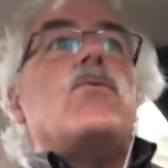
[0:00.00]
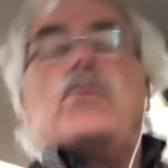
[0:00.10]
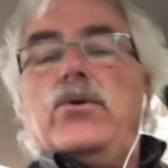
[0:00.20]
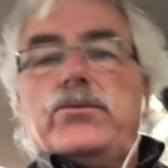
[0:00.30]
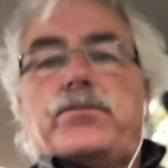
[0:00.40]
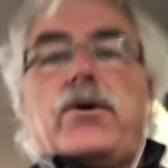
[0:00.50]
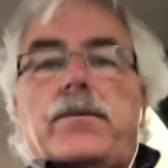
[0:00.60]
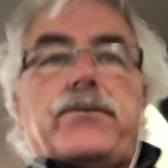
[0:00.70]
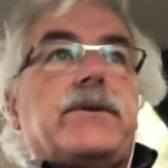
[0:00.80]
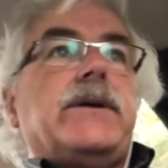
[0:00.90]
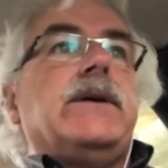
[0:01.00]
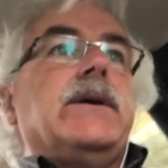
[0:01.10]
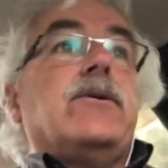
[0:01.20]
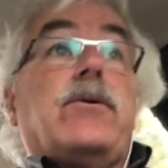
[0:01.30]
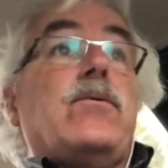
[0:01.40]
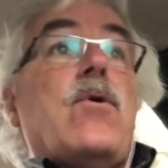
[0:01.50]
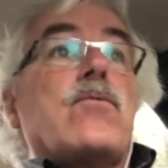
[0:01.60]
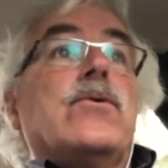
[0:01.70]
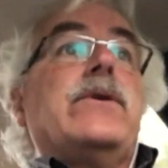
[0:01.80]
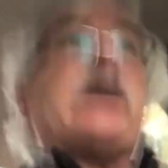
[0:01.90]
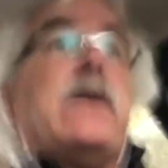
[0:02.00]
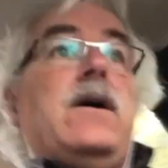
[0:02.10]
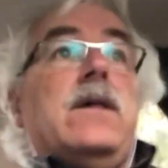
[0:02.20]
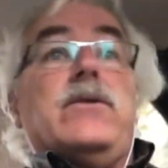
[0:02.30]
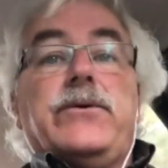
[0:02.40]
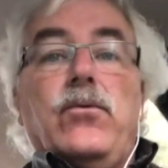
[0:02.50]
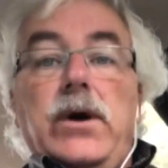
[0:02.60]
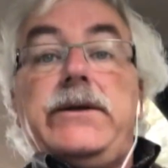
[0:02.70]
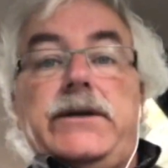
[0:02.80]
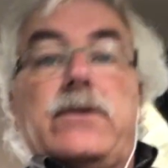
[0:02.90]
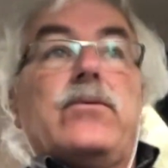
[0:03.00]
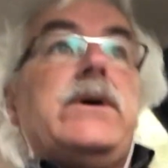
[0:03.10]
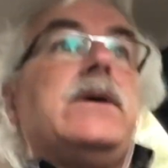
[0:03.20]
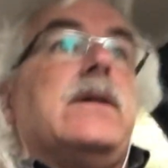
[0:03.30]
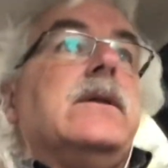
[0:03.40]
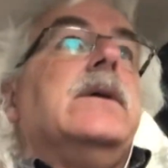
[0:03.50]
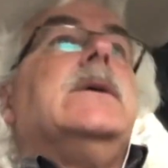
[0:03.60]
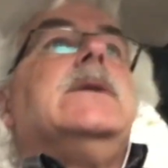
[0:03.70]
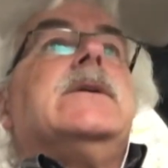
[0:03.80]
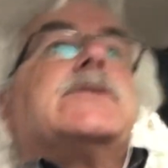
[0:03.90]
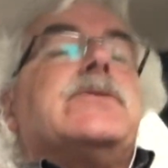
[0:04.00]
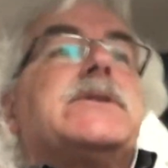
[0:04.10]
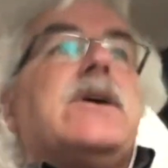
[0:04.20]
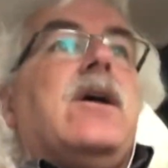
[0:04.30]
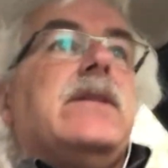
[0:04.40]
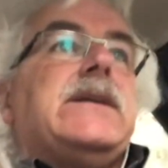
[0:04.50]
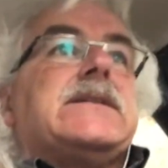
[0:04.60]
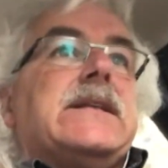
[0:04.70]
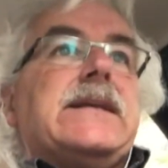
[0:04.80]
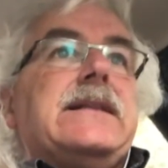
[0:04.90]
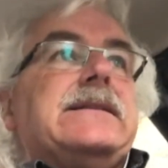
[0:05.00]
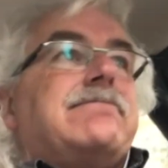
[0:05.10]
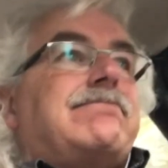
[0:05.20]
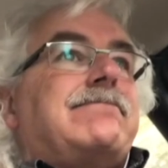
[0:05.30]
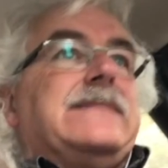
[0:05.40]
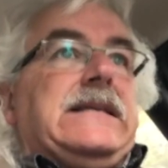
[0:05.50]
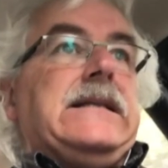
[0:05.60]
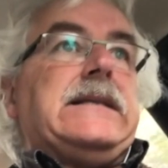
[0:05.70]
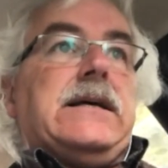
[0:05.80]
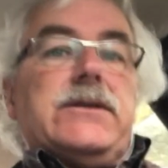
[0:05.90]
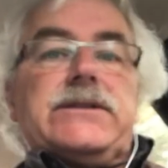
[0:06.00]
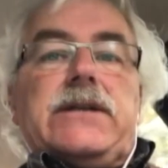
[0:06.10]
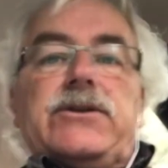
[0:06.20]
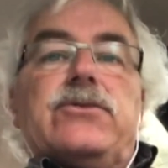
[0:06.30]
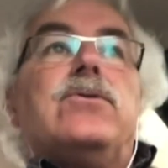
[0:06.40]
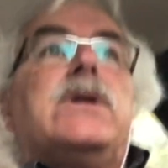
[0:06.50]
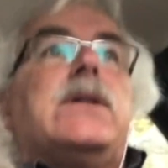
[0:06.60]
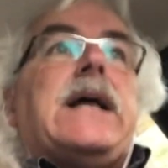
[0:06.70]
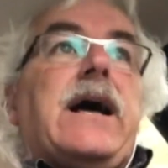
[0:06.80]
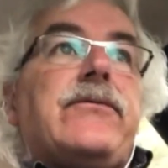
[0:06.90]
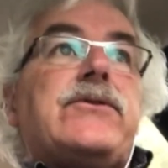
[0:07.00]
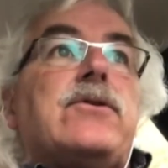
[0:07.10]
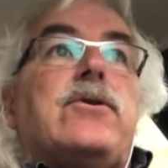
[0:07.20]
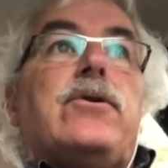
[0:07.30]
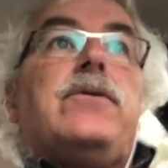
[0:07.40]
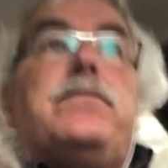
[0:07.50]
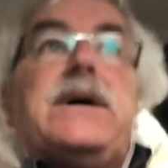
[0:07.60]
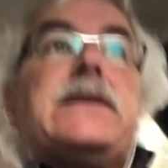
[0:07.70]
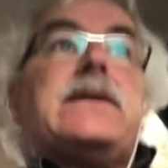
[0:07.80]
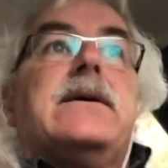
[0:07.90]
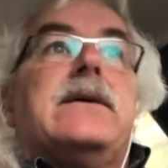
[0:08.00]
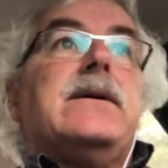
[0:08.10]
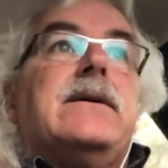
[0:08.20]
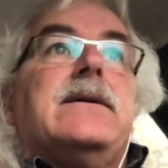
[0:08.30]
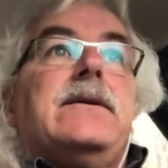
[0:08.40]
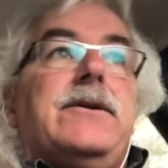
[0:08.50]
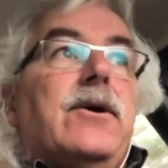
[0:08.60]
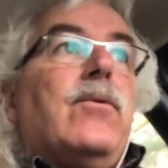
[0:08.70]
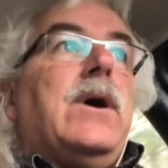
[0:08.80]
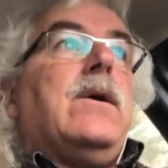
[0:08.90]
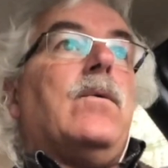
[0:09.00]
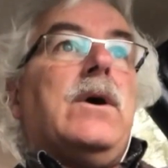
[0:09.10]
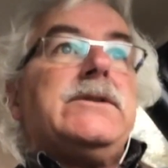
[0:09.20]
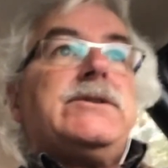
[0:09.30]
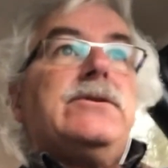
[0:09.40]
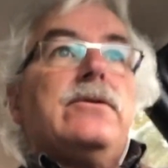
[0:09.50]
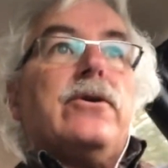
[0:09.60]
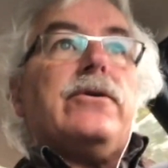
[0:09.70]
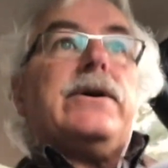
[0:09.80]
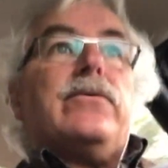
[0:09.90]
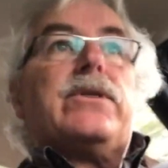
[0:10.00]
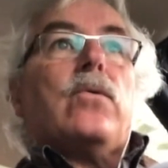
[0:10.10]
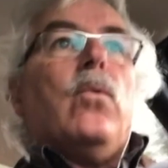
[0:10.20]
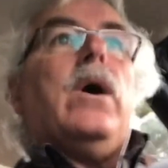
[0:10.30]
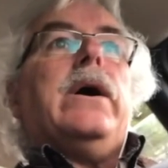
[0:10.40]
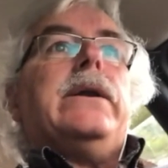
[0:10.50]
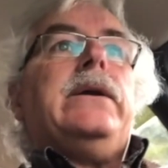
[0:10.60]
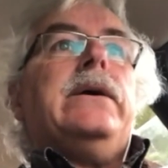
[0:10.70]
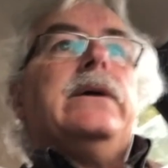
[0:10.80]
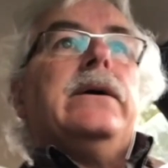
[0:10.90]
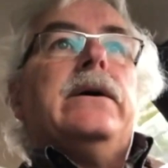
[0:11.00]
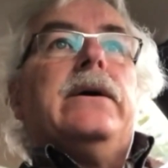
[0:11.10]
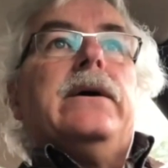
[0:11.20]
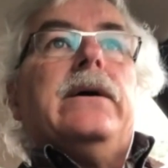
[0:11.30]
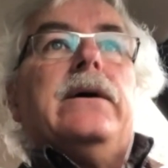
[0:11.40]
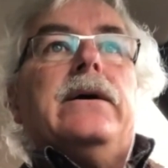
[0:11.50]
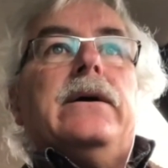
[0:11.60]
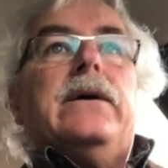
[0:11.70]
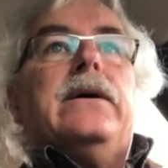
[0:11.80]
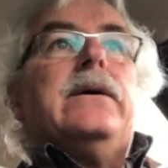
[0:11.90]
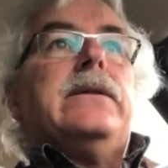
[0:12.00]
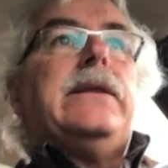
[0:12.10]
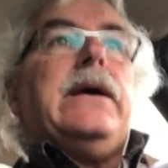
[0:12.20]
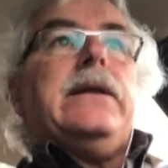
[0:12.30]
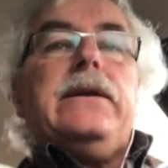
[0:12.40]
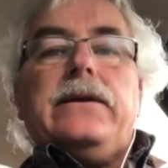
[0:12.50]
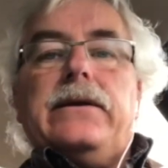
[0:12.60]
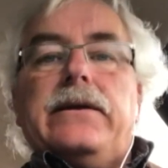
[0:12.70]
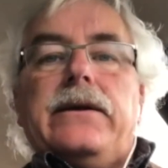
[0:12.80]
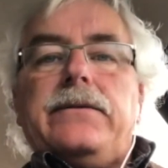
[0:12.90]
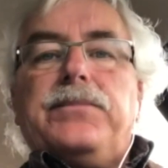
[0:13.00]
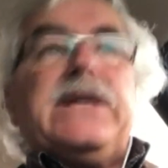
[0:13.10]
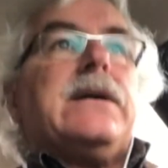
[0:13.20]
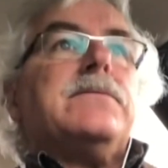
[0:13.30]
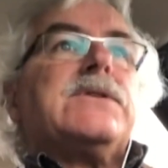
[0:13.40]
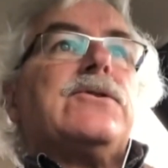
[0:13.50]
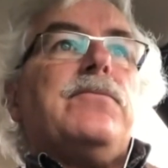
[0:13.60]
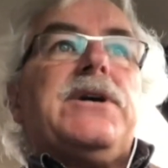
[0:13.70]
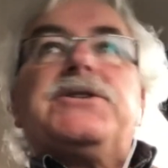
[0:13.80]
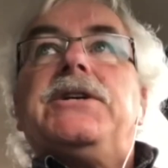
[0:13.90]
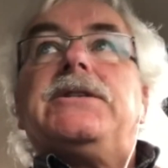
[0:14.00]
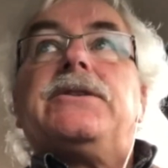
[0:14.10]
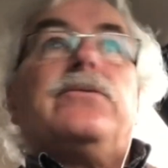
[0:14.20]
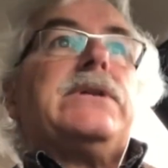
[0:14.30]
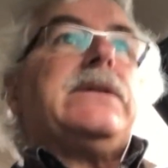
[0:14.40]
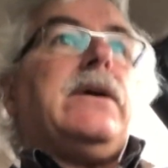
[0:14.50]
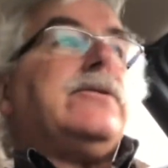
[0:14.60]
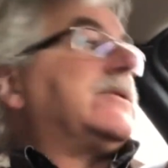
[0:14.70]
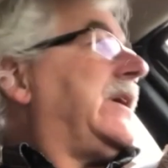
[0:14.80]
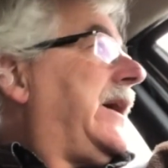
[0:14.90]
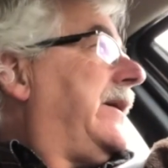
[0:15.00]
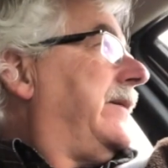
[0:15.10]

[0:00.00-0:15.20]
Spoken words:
root properly, or it won't root at all. The 1-year will. So it's all these little details that you will have to learn. But you know what? Once you learn it with one, then it becomes so much easier with the others. Yeah,